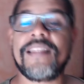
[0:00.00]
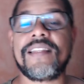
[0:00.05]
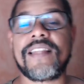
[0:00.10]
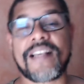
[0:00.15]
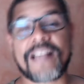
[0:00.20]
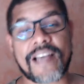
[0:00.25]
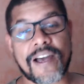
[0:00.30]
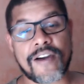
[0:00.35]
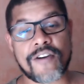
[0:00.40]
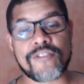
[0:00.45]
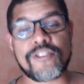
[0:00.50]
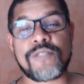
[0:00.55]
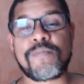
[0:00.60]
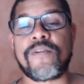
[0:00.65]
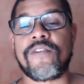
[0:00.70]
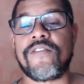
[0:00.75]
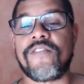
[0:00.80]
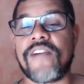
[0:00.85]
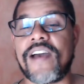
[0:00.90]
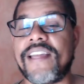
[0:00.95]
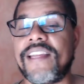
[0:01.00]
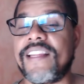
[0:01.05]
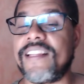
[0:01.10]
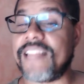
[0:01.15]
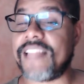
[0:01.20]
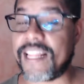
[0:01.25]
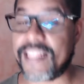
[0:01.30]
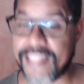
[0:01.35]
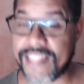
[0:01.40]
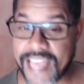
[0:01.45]
accounts providing
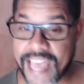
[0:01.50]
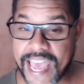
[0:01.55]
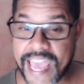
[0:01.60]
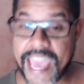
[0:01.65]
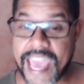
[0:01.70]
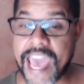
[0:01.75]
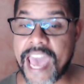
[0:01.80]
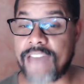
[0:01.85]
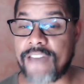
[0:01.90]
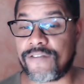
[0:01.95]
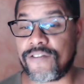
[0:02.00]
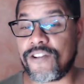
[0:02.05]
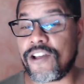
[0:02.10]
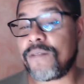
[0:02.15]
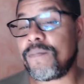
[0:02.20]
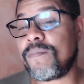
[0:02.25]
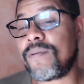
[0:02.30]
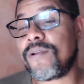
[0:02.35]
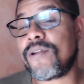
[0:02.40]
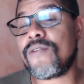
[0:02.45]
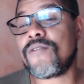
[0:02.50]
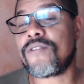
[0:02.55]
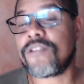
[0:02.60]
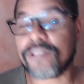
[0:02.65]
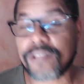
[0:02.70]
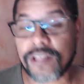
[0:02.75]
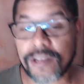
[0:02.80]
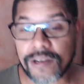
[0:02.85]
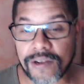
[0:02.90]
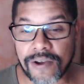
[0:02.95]
that they have not broken
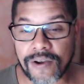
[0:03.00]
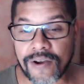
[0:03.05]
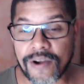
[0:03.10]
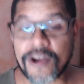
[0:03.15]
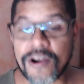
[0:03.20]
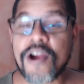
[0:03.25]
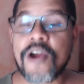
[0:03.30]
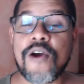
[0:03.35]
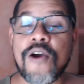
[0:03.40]
the law